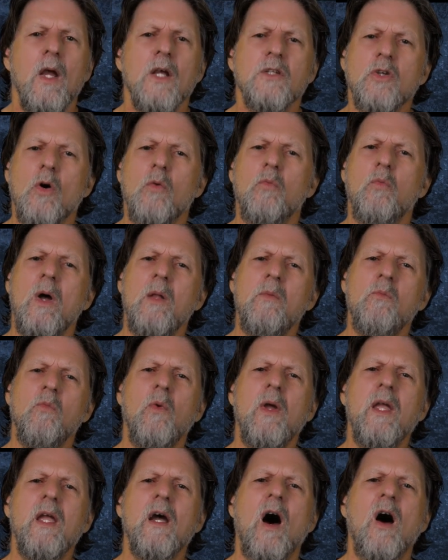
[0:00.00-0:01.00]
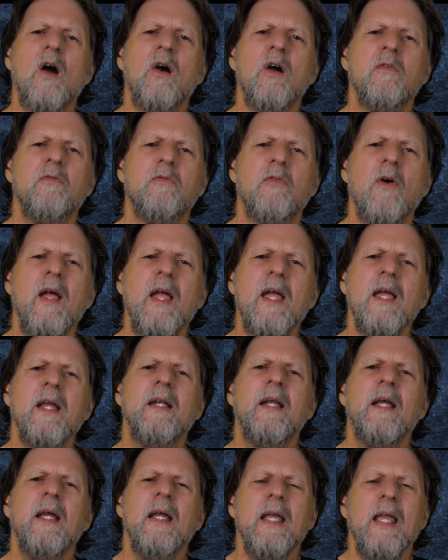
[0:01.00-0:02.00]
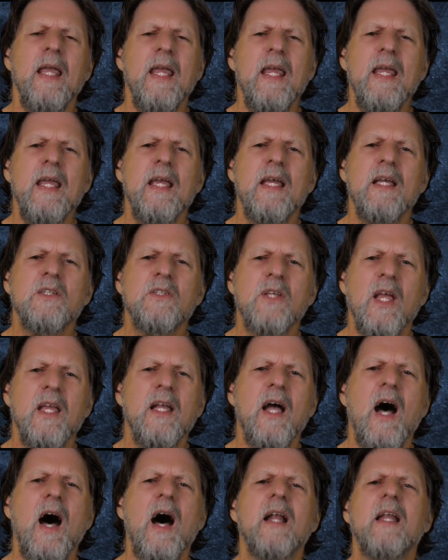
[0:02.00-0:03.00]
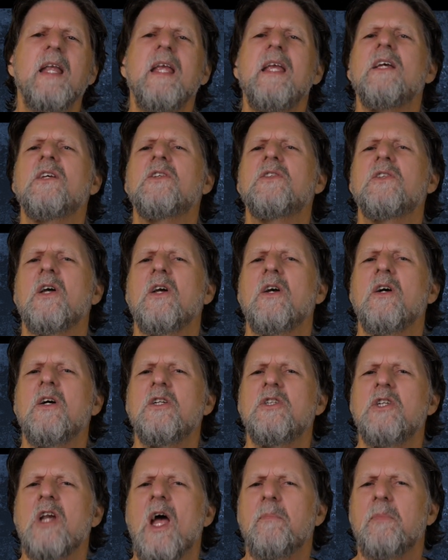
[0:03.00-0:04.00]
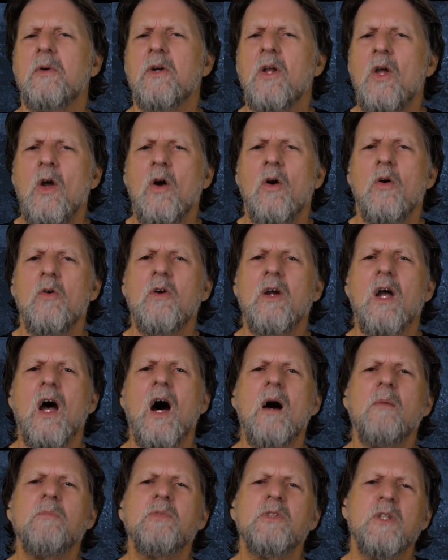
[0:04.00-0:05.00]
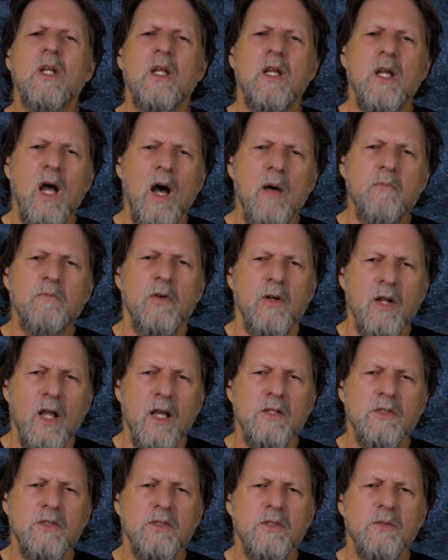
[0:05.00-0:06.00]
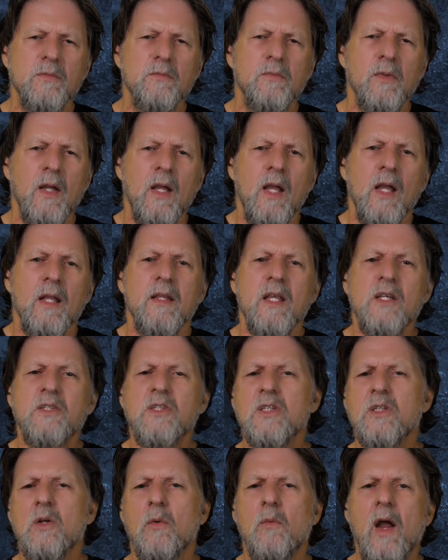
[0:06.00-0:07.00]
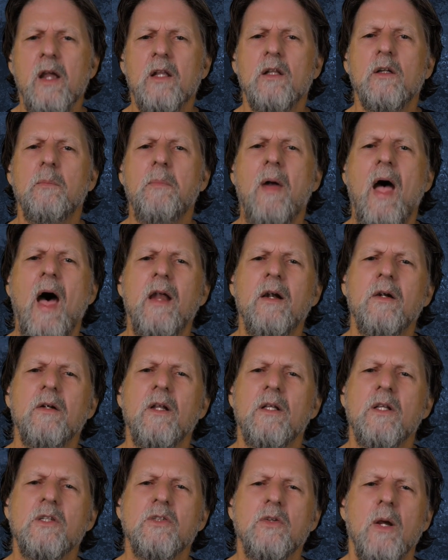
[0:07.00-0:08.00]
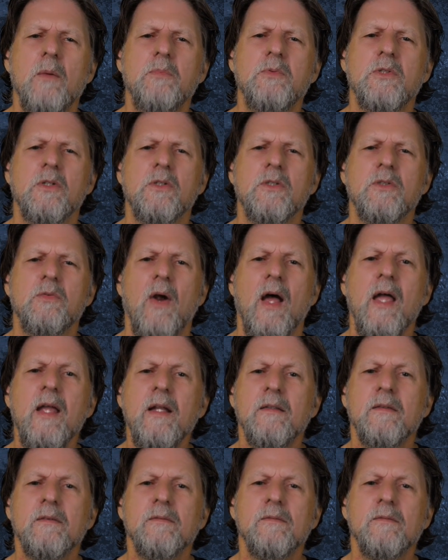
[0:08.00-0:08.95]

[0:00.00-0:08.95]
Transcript: So when we are afraid, he is a God. He is the good shepherd who comes to comfort us. This is a regular pattern in the scriptures, right?